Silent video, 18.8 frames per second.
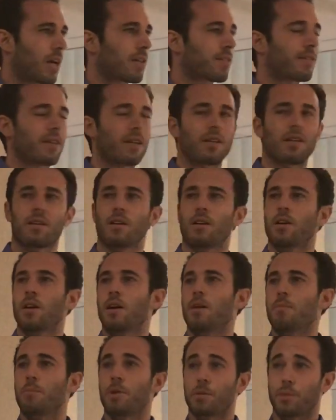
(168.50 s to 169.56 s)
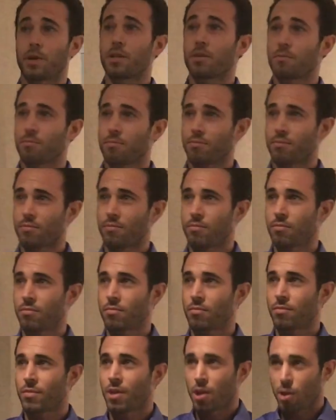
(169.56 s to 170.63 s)
I say, Ming Ming,
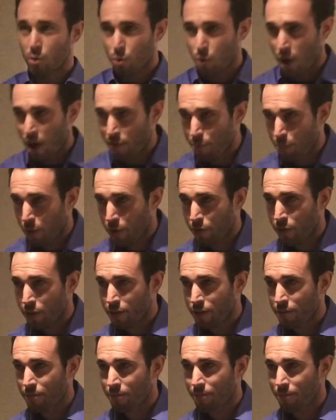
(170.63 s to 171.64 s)
do you have a boyfriend?